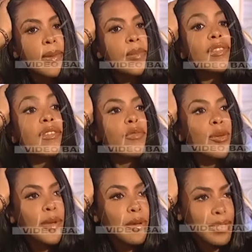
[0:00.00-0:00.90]
But then
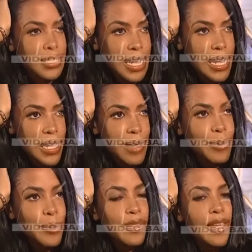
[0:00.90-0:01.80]
Romeo Must Die came
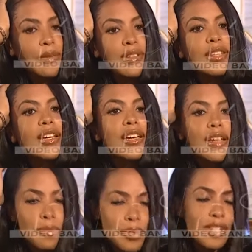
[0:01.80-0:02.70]
up, and that was
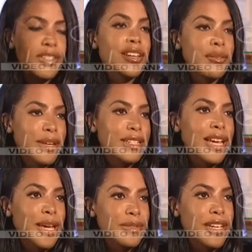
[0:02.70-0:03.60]
a big chunk of my
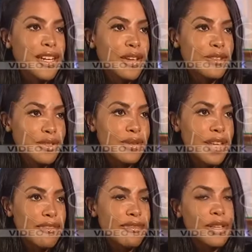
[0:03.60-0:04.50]
time taken out to do
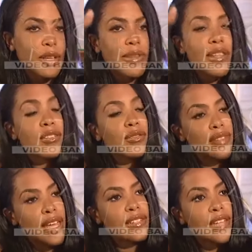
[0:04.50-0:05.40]
that film and then to do
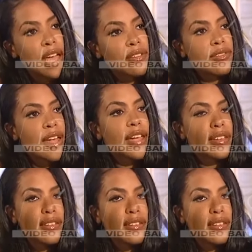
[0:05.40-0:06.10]
that soundtrack,